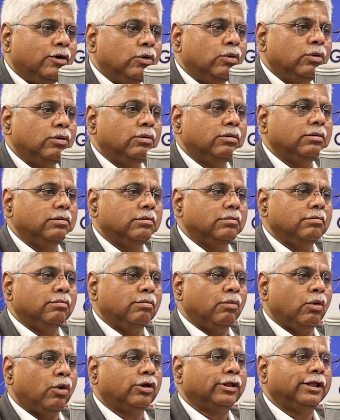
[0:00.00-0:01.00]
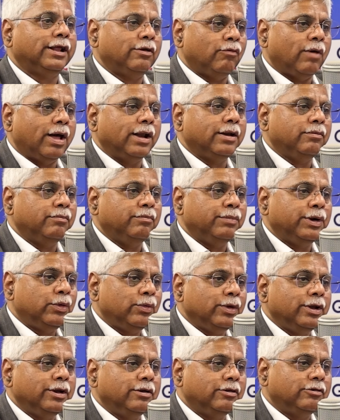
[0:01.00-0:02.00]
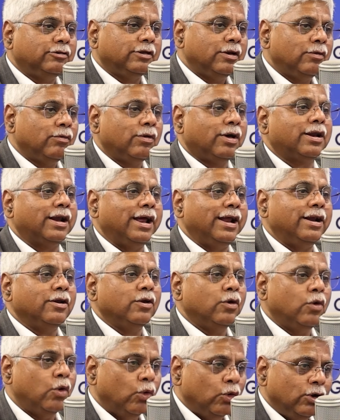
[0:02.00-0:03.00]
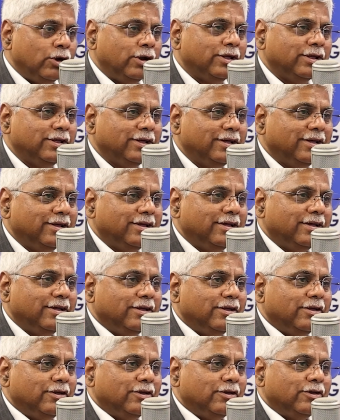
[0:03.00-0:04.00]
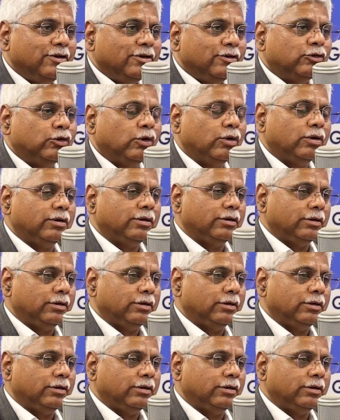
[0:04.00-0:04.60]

to more than one, between silver and gold. So